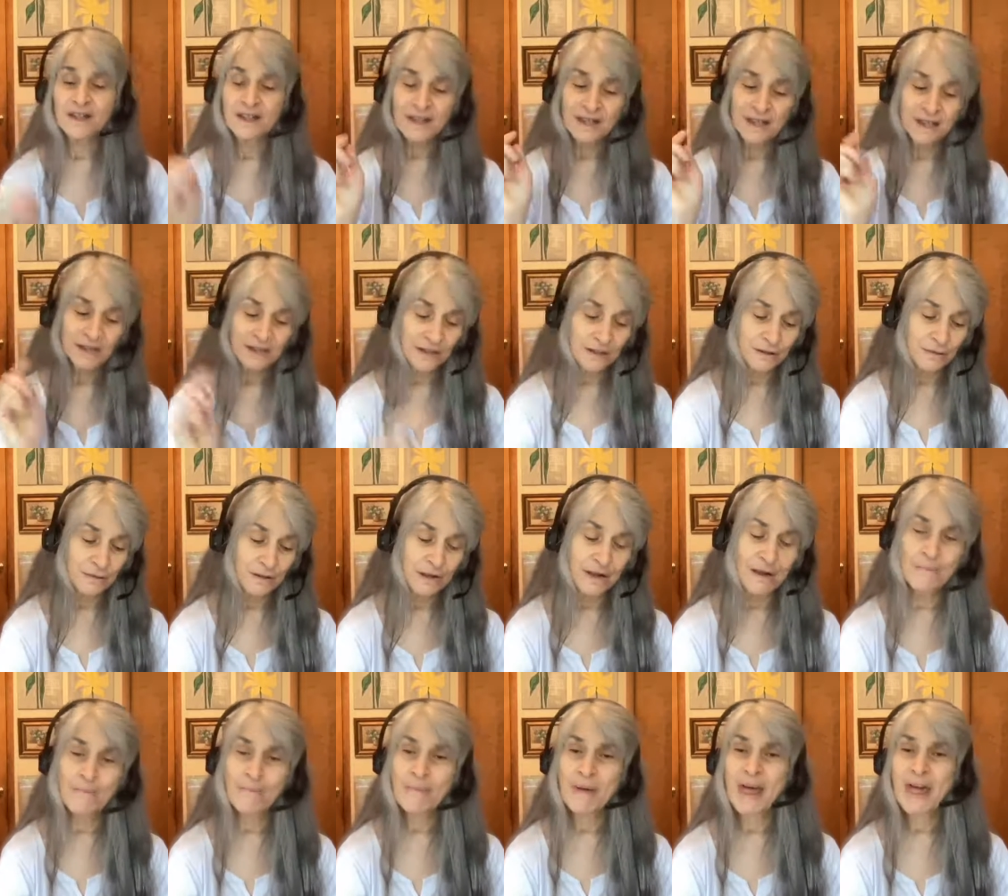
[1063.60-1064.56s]
This is what
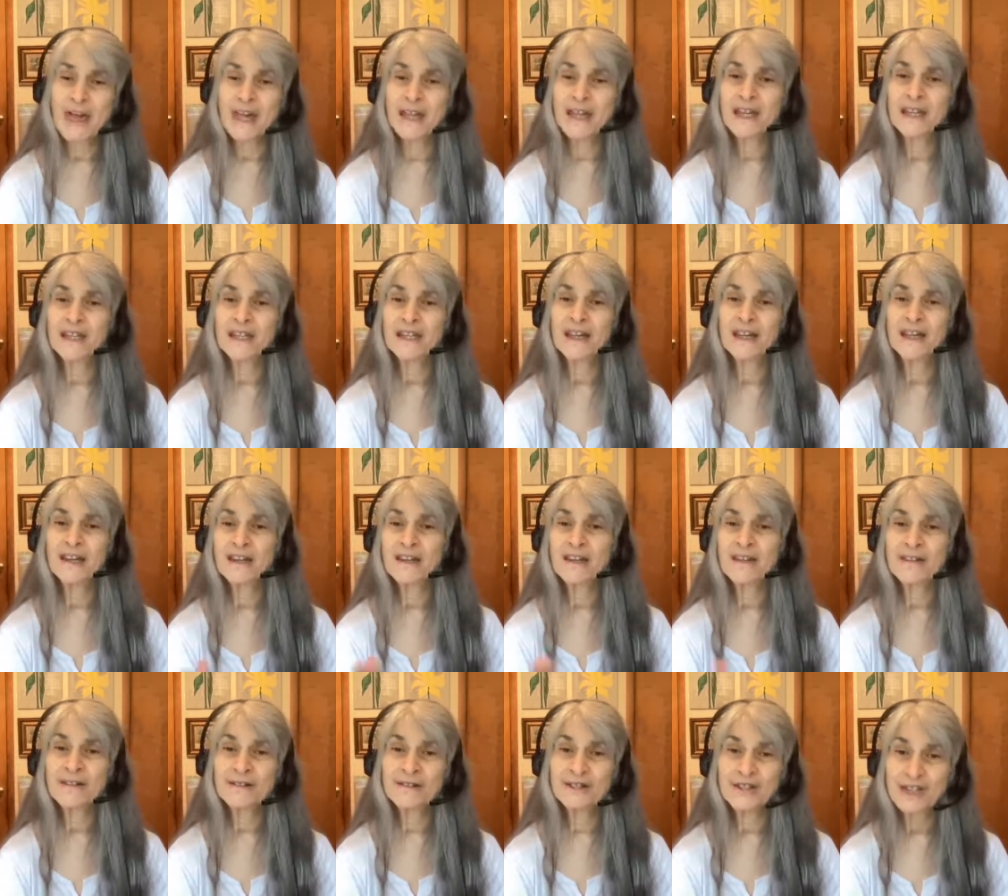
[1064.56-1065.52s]
I'm paying.
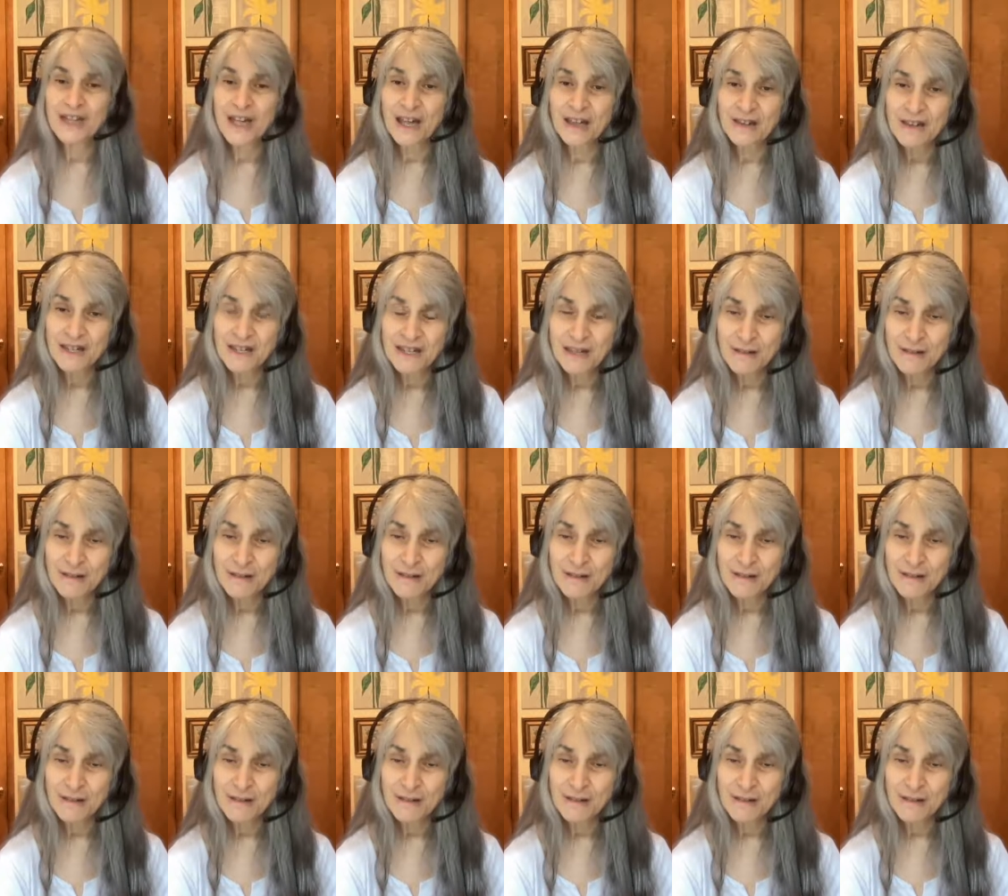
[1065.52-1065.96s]
Either sell it